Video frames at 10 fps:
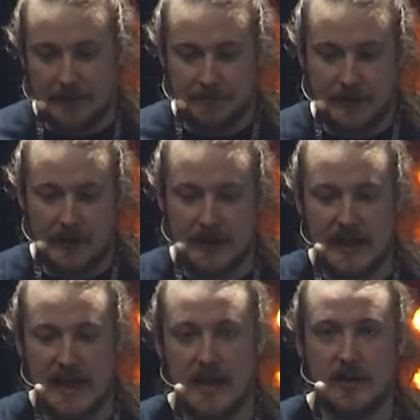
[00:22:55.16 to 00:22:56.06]
the
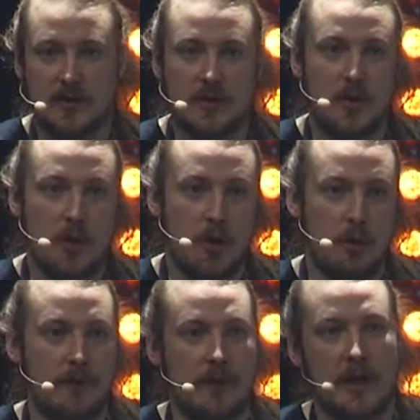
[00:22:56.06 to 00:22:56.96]
CA will
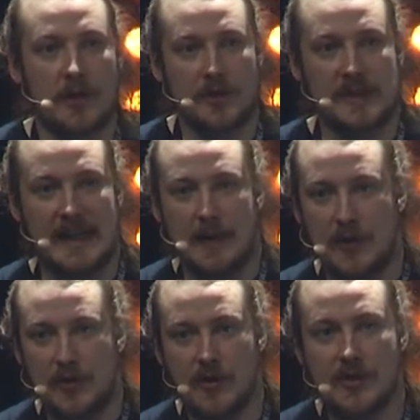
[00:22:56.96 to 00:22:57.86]
follow the CNAME
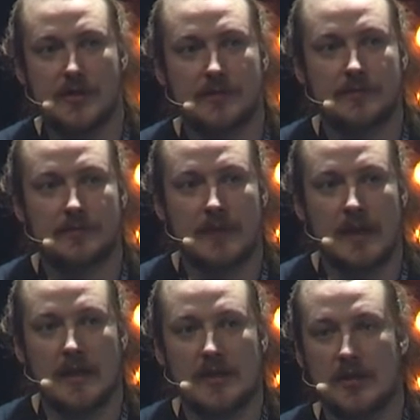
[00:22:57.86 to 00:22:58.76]
records.
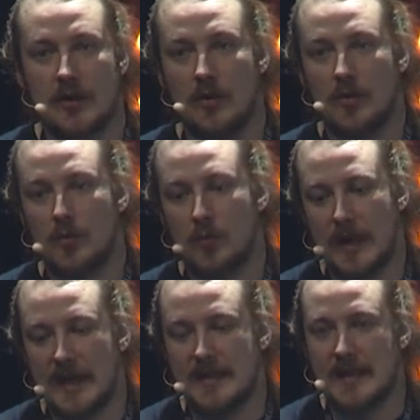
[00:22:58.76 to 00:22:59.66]
So we
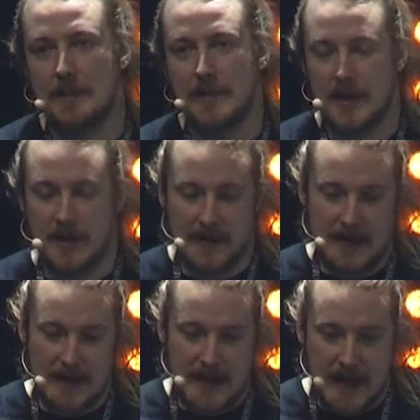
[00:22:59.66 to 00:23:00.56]
can set up the
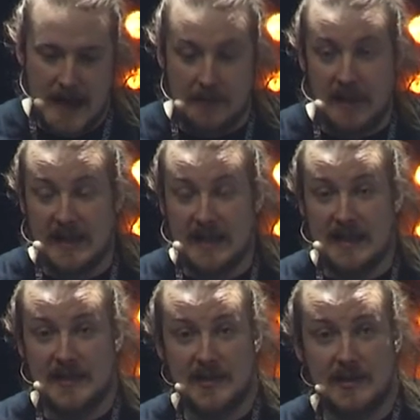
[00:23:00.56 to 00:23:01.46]
Acme
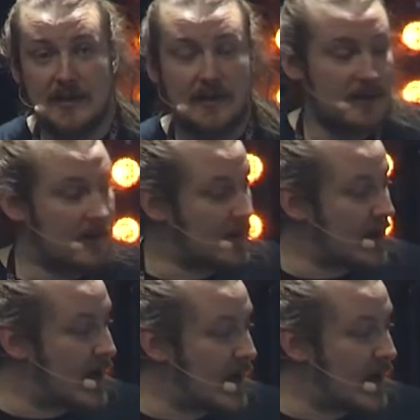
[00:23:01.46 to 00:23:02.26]
DNS and